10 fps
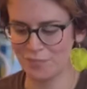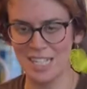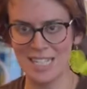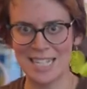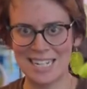
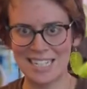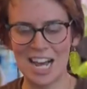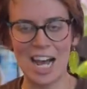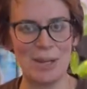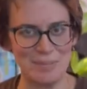Second
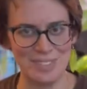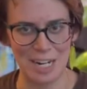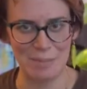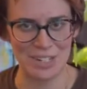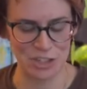time, did I
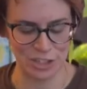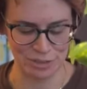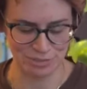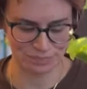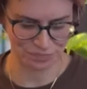mention?
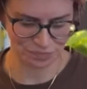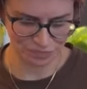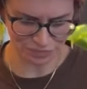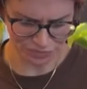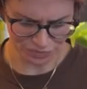
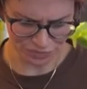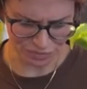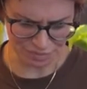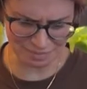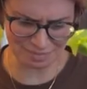
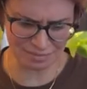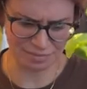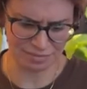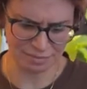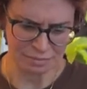I'm
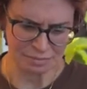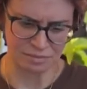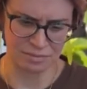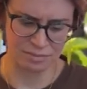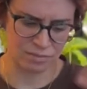
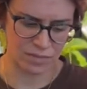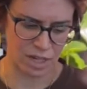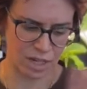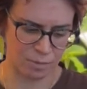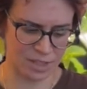
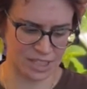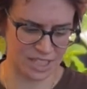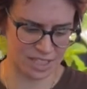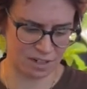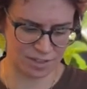really
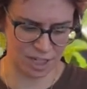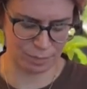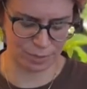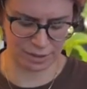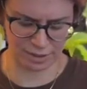stuffed
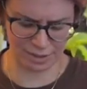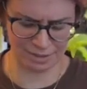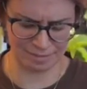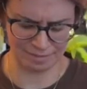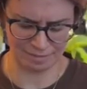up. I'm